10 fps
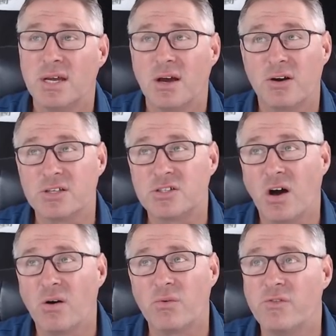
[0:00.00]
On a
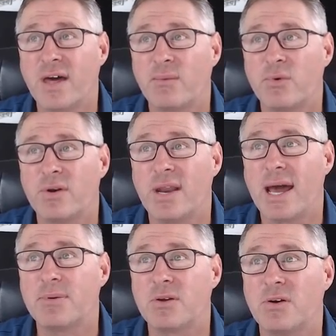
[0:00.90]
tile roof, that wouldn't
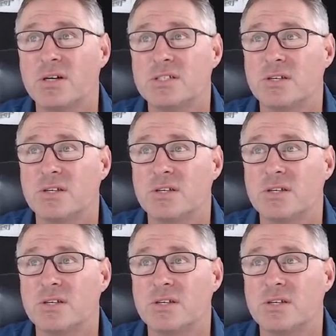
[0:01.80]
happen, guys,